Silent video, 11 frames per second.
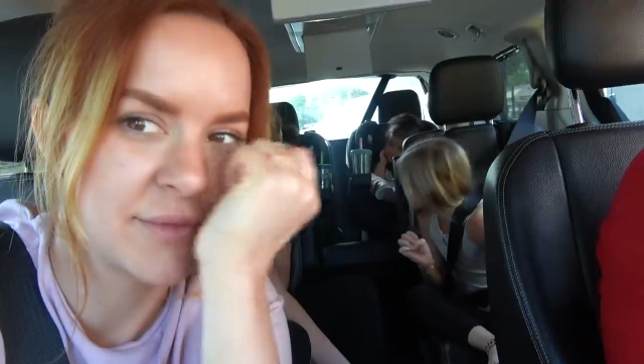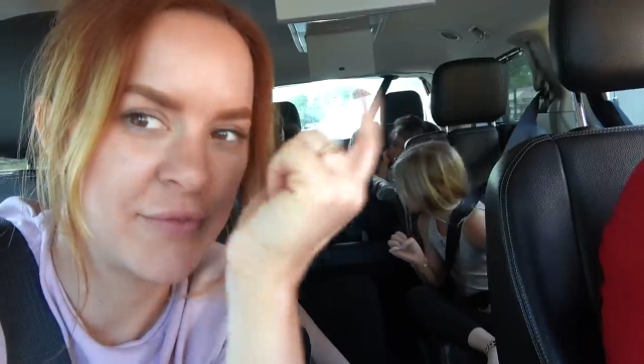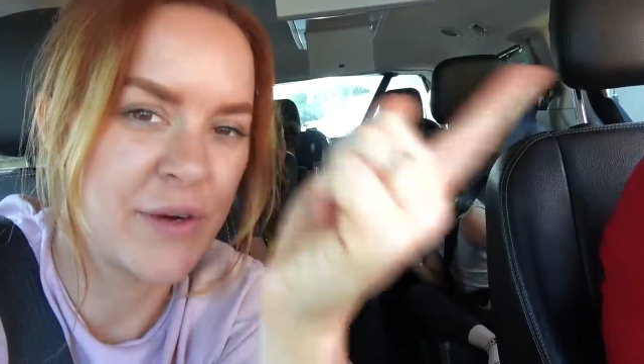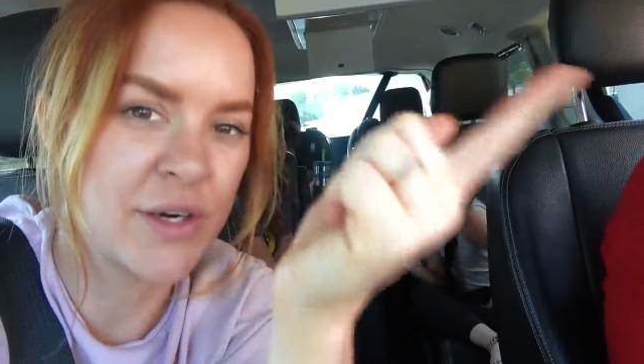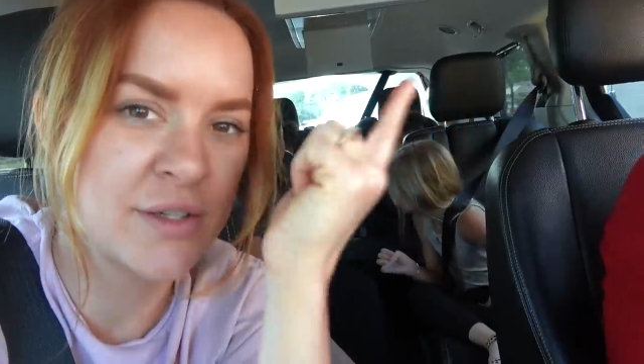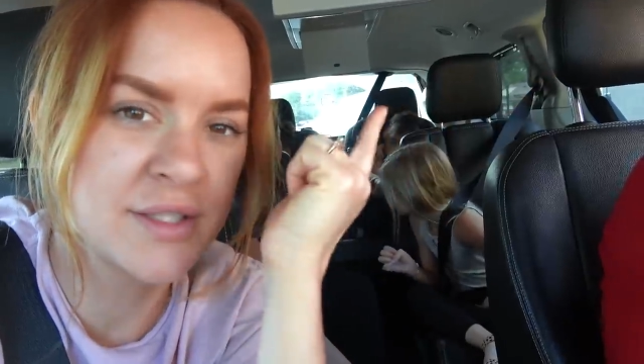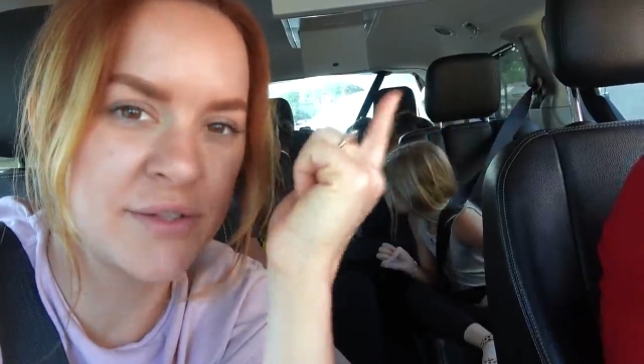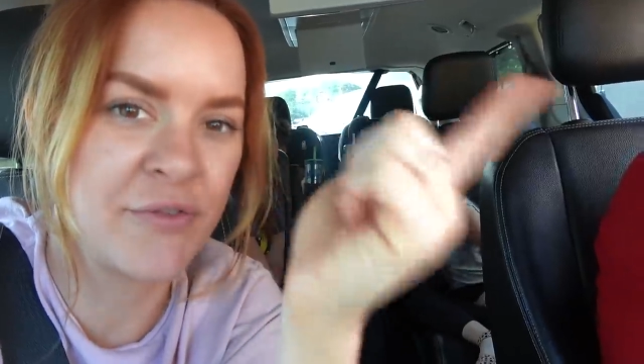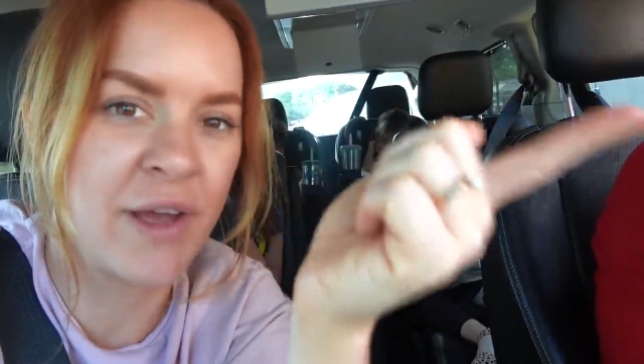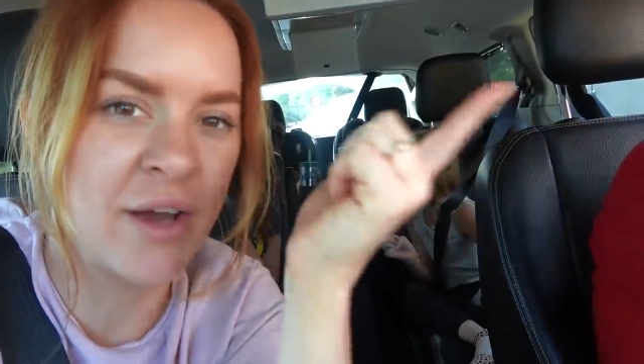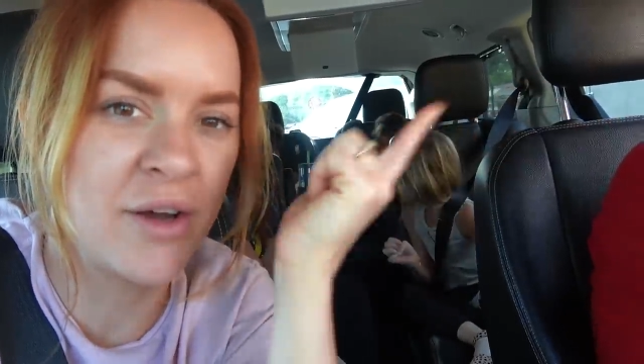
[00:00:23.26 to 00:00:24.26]
First
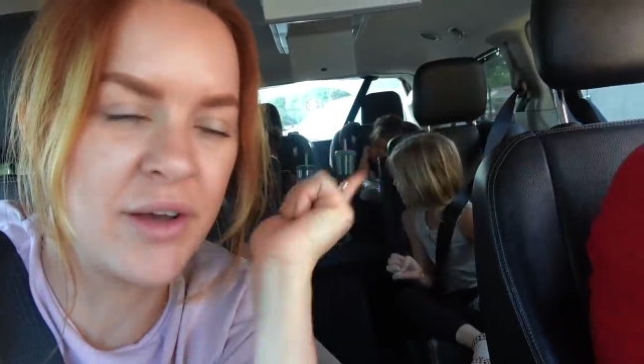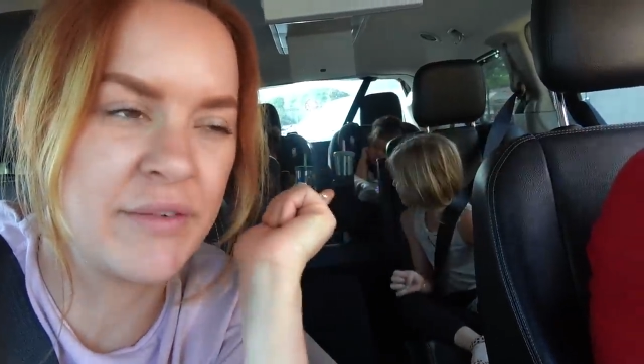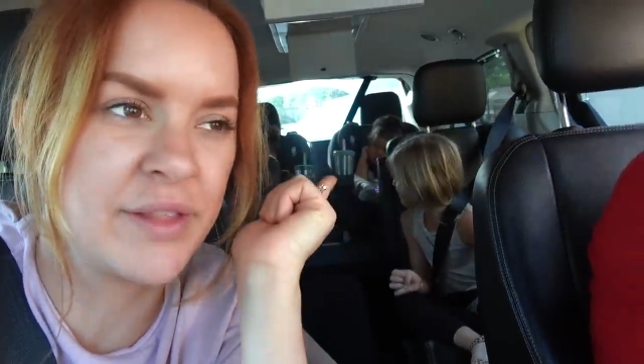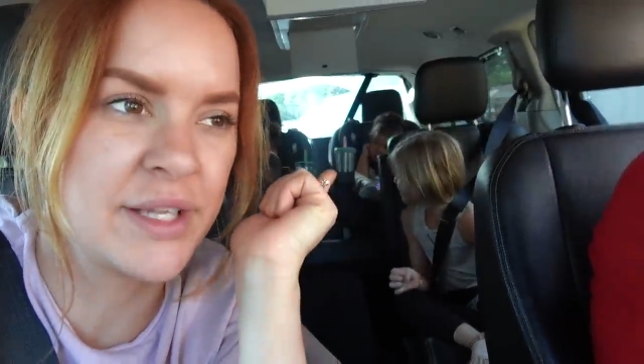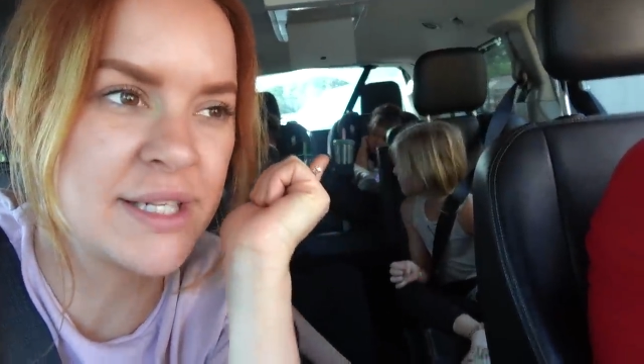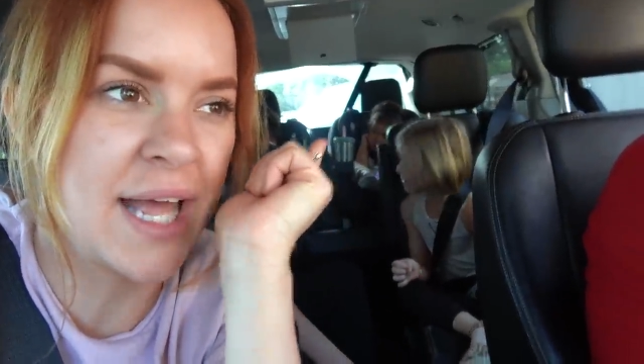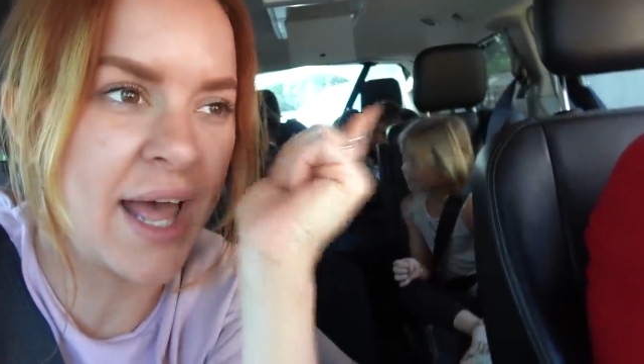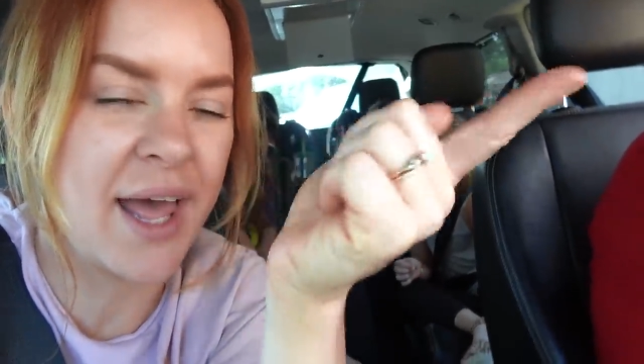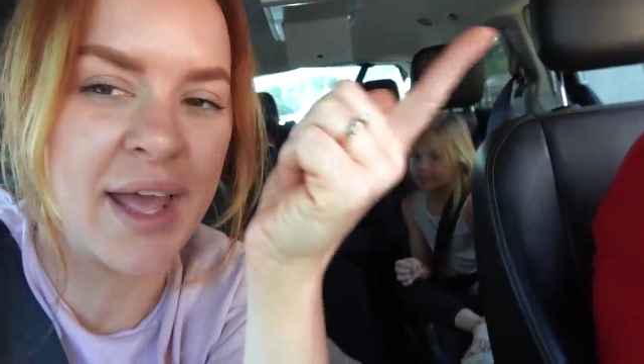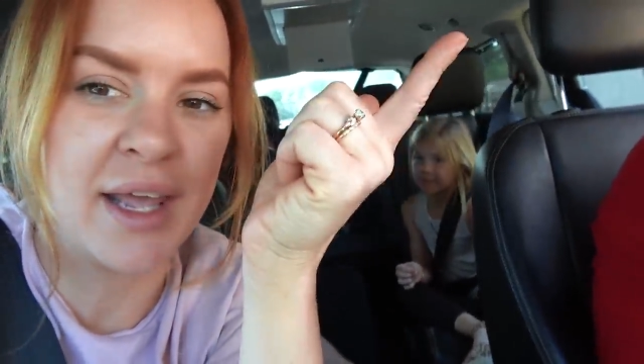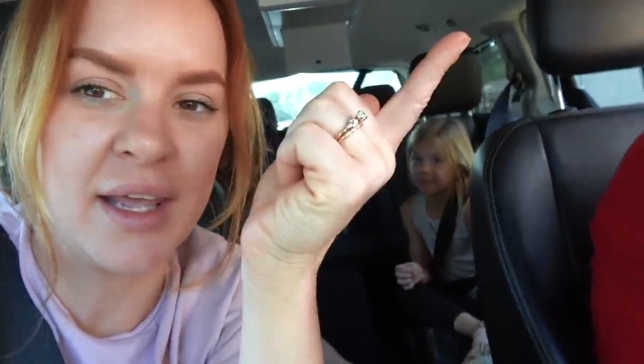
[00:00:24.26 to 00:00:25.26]
fail of the
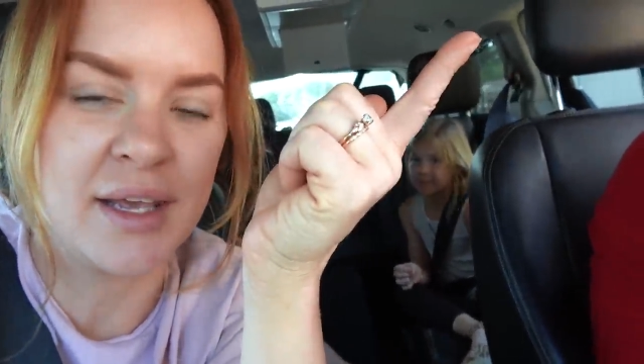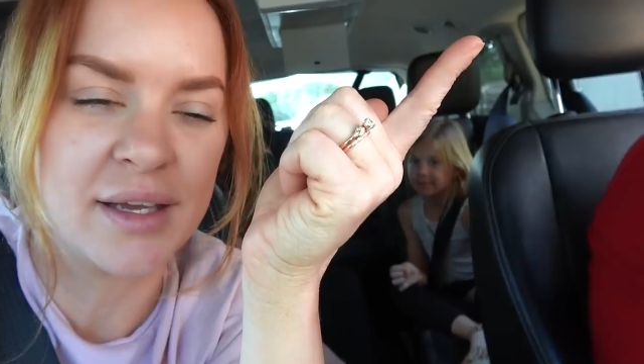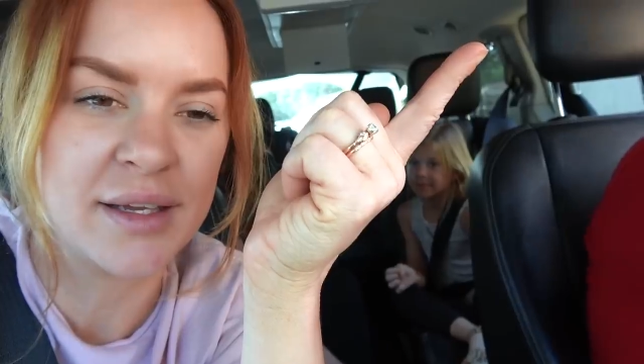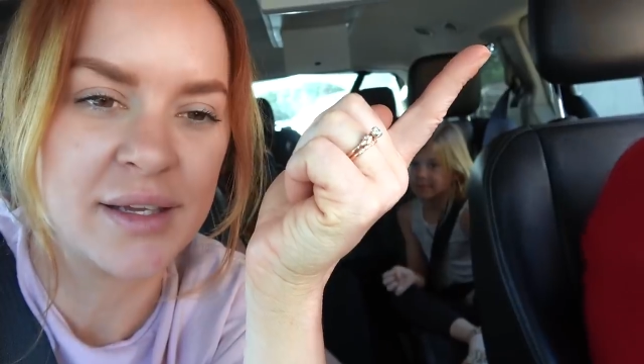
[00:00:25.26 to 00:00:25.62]
day.